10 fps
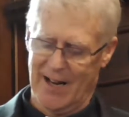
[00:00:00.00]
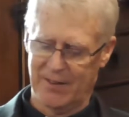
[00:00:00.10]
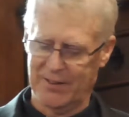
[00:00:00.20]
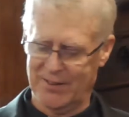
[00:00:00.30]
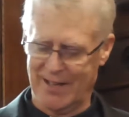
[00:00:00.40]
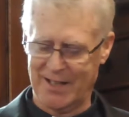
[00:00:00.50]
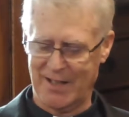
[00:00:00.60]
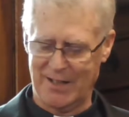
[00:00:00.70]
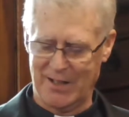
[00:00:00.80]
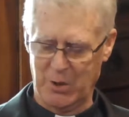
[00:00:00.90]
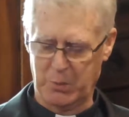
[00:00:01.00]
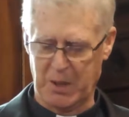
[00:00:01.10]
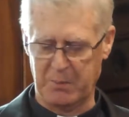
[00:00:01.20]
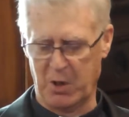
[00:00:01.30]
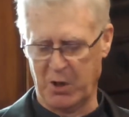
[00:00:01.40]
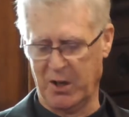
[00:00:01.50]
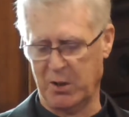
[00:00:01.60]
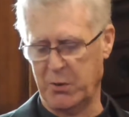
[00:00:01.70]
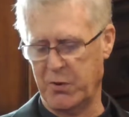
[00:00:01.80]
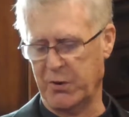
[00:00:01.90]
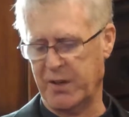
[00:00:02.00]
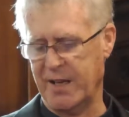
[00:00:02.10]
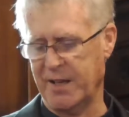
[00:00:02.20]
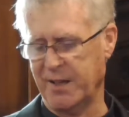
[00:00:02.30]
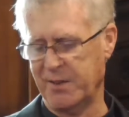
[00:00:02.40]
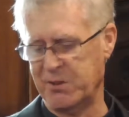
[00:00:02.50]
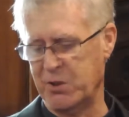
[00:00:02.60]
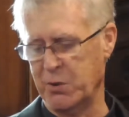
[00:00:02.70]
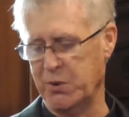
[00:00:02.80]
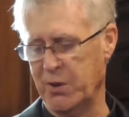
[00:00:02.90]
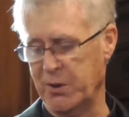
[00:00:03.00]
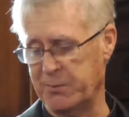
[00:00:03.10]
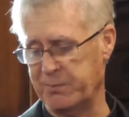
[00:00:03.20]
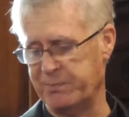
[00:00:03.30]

And the second is by Martin Luther King, Jr.